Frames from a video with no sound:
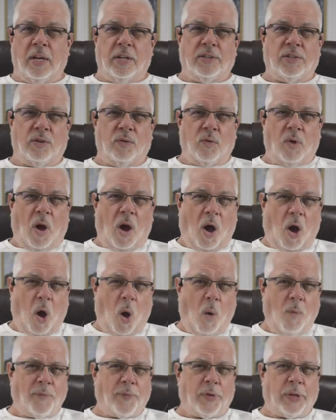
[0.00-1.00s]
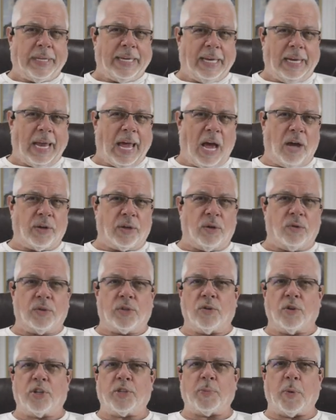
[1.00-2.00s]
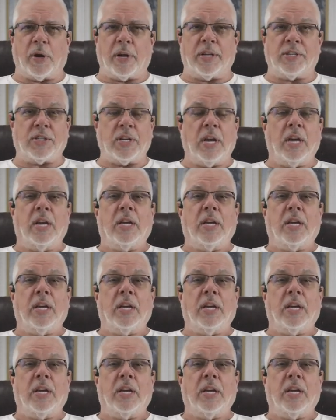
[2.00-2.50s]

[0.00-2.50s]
to hopefully allow you to experience